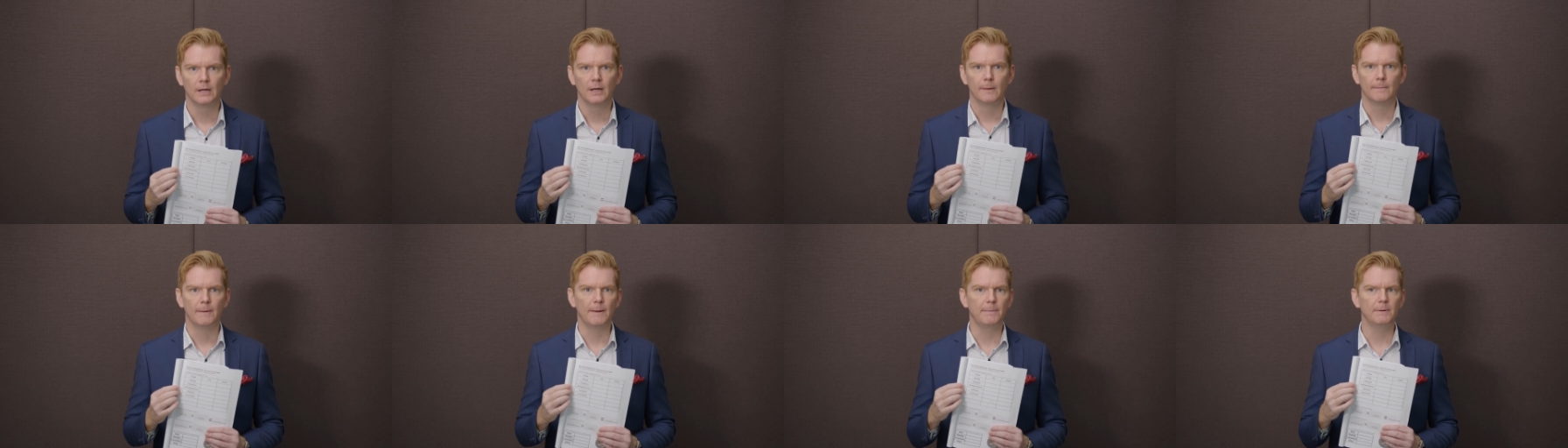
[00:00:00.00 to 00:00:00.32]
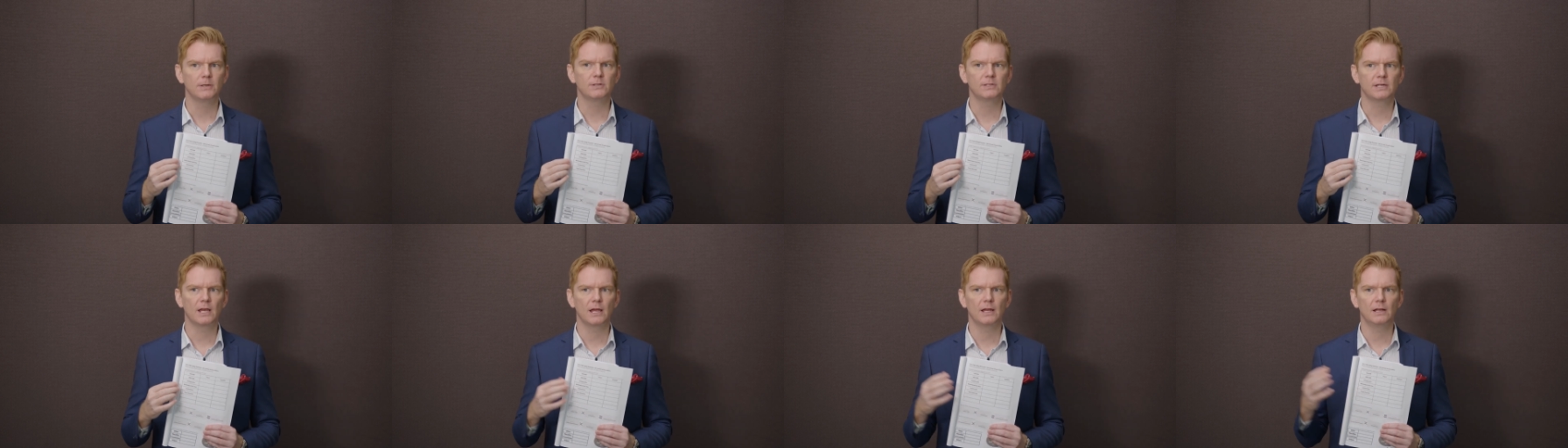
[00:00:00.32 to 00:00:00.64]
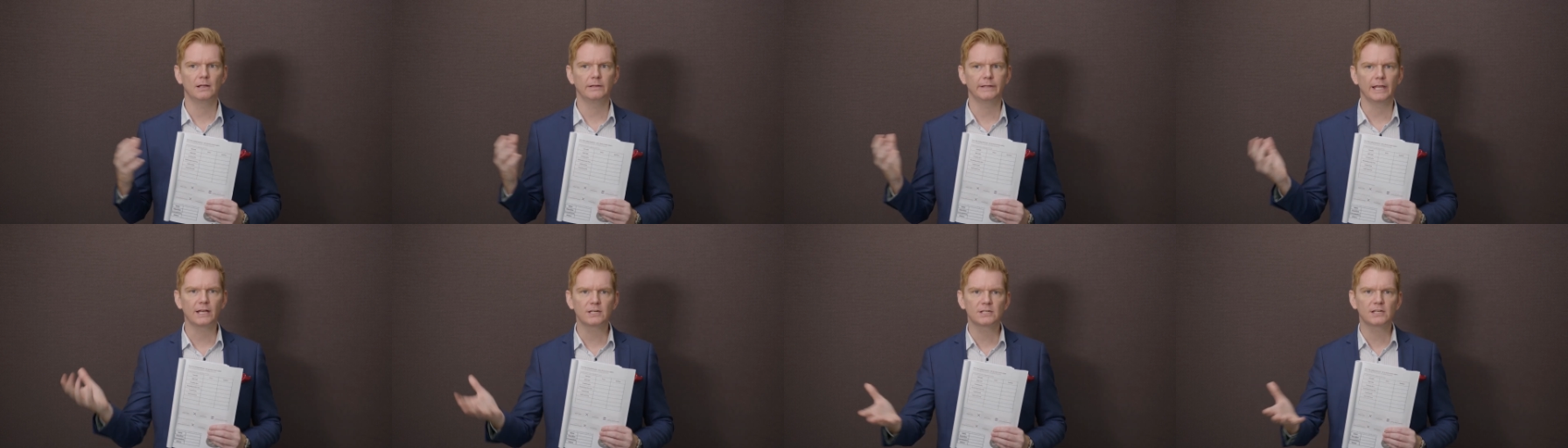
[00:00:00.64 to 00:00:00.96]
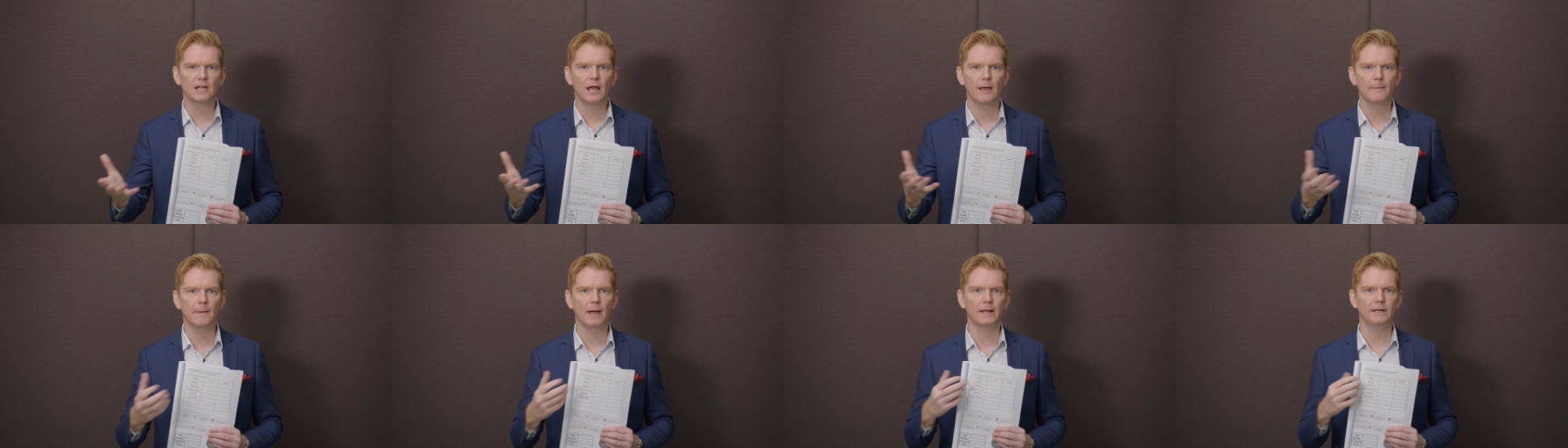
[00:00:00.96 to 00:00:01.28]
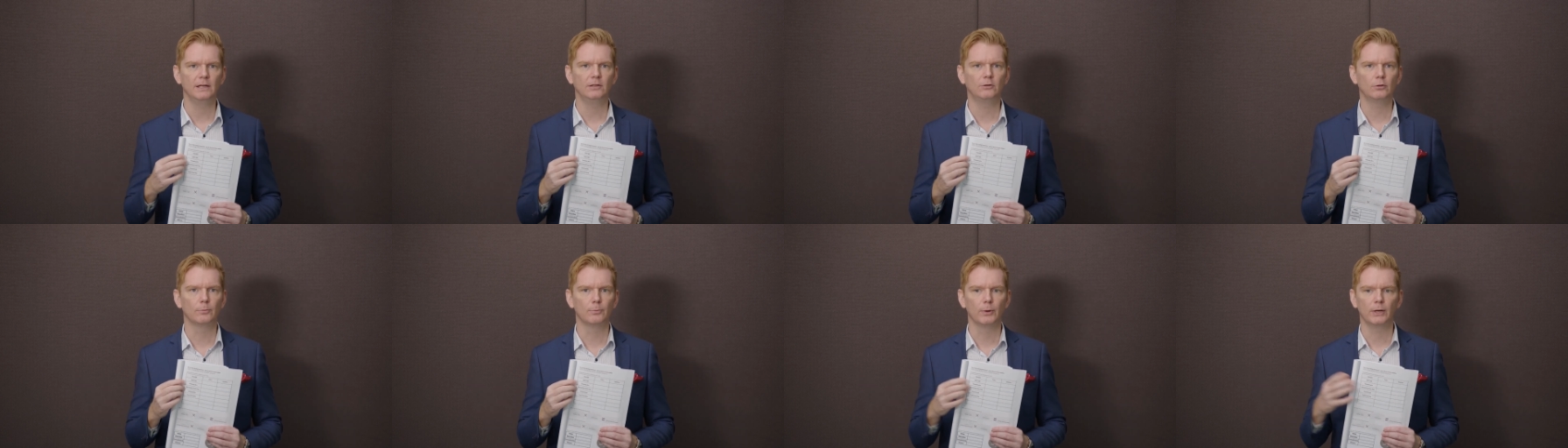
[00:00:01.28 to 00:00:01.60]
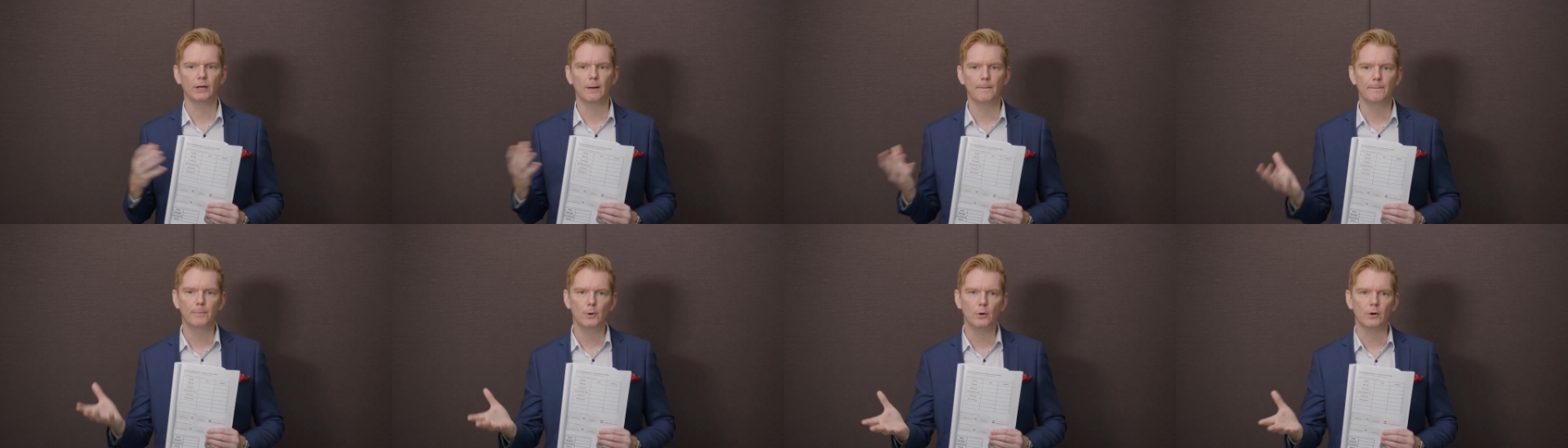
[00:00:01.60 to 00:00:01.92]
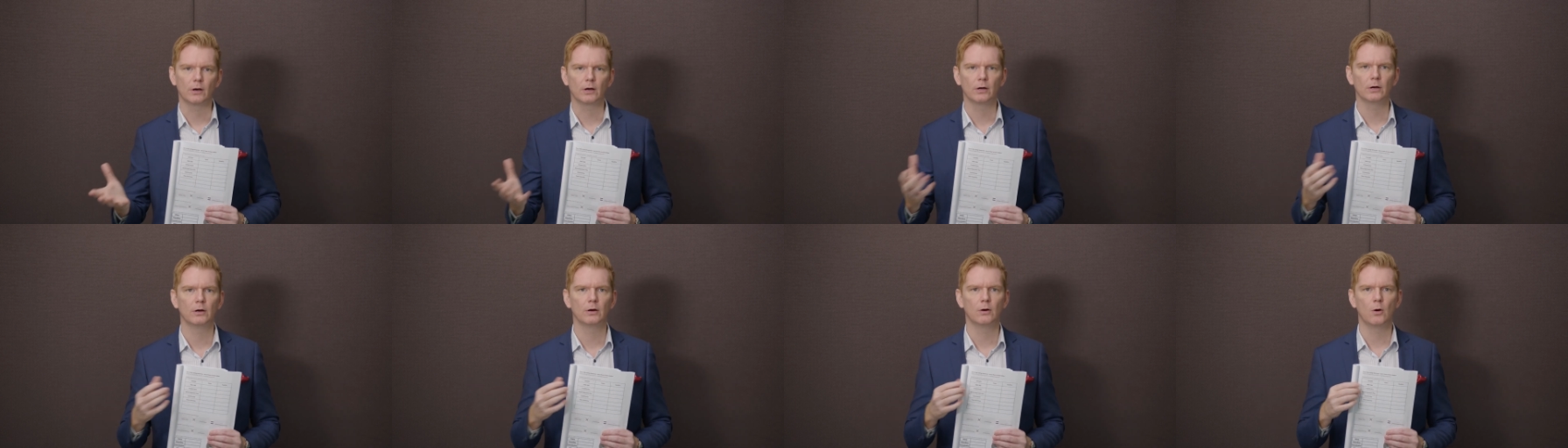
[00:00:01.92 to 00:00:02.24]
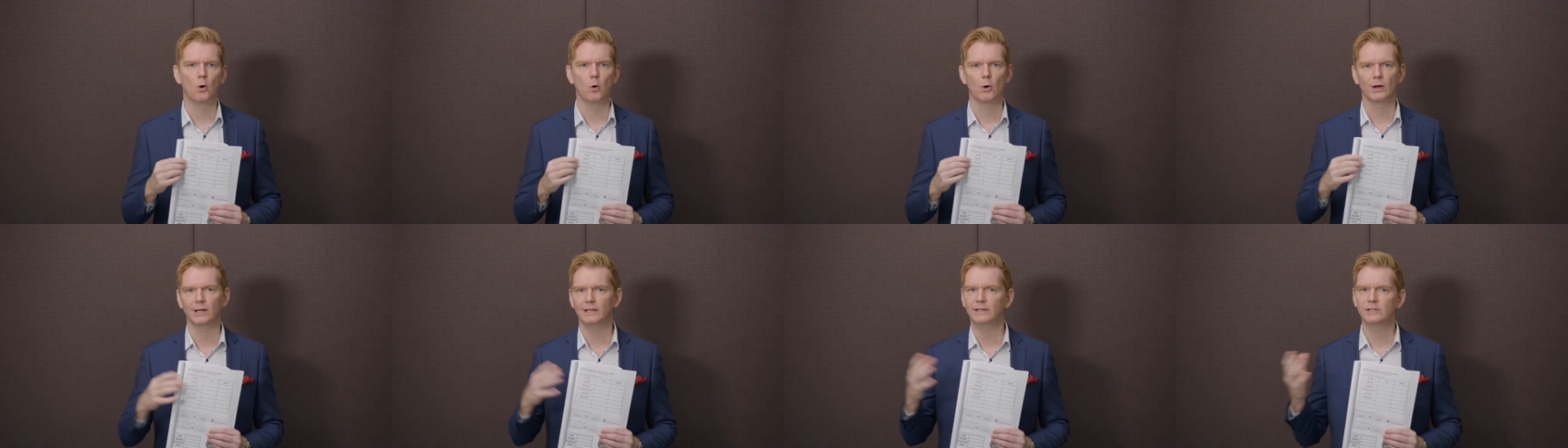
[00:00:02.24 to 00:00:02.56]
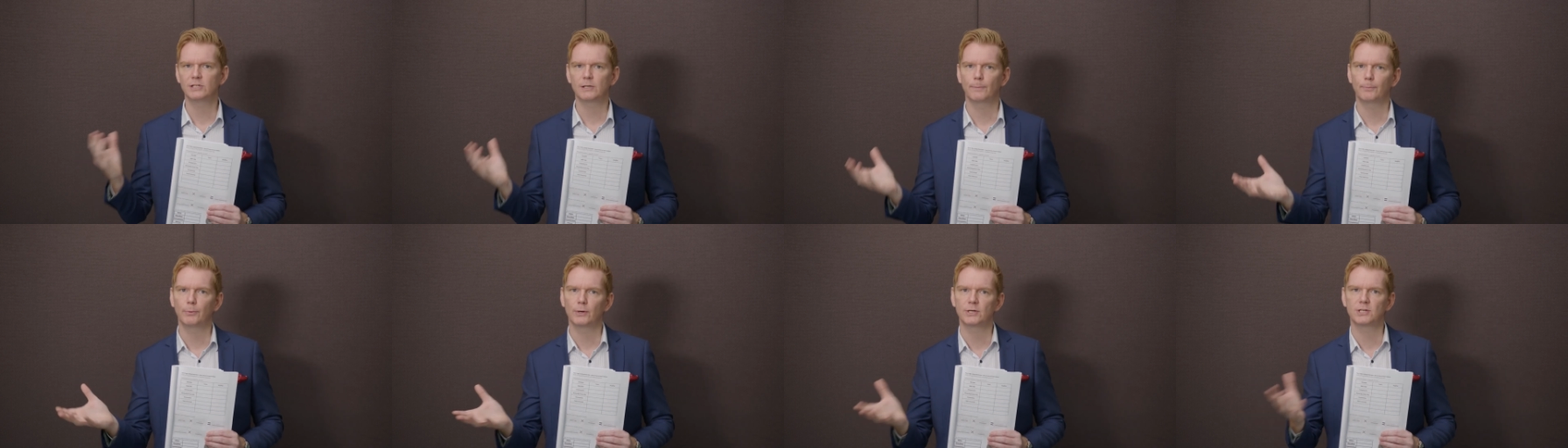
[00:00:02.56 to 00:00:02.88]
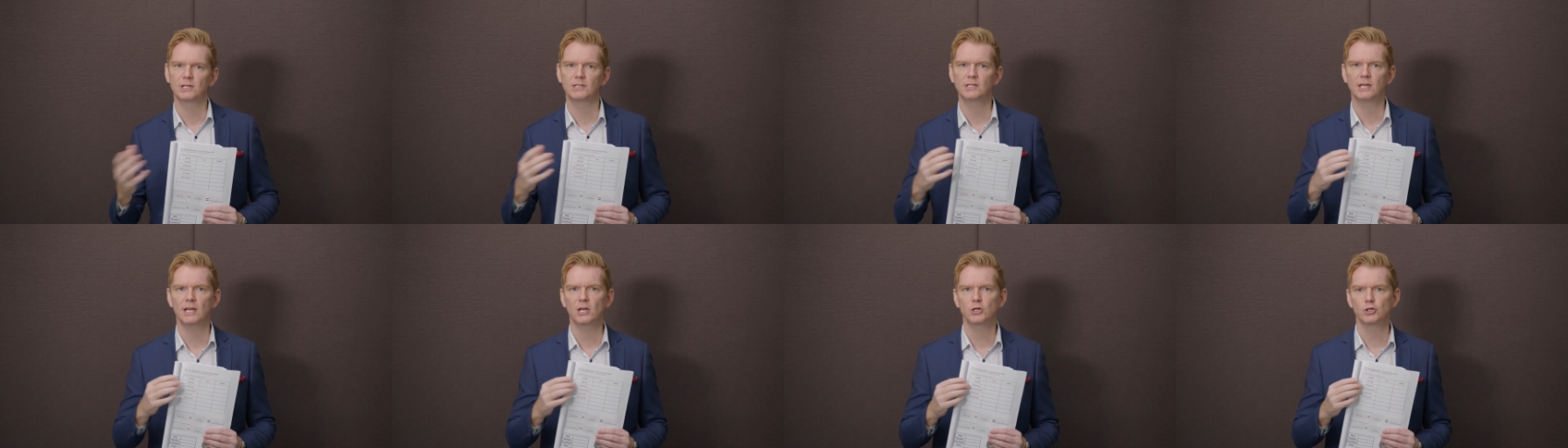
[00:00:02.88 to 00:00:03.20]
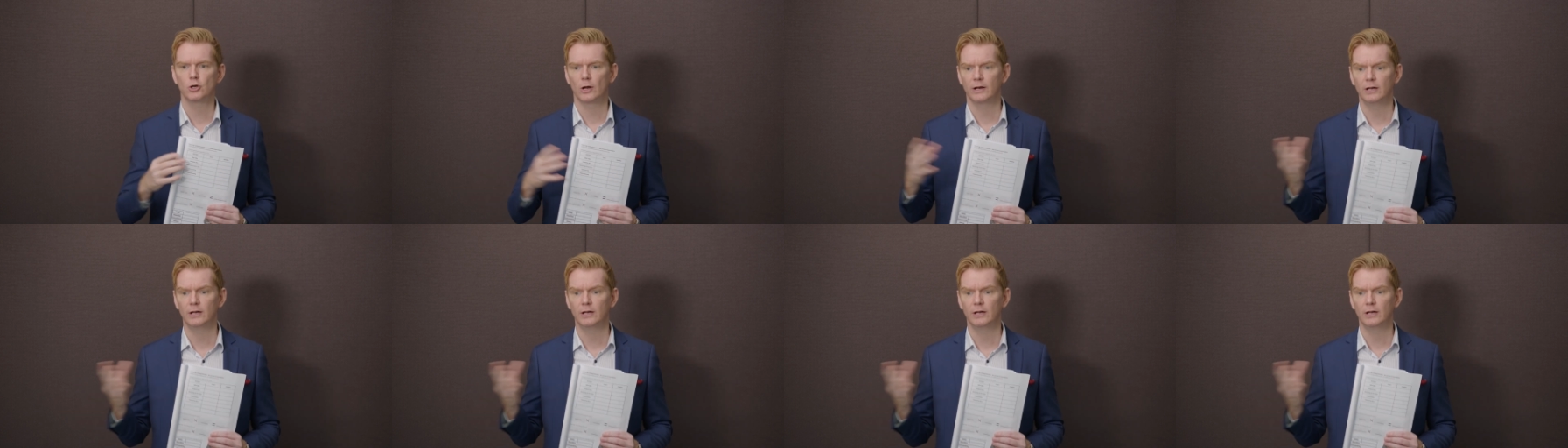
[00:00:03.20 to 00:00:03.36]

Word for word: Maybe you say, next time I need to bring a book or at least a presentation.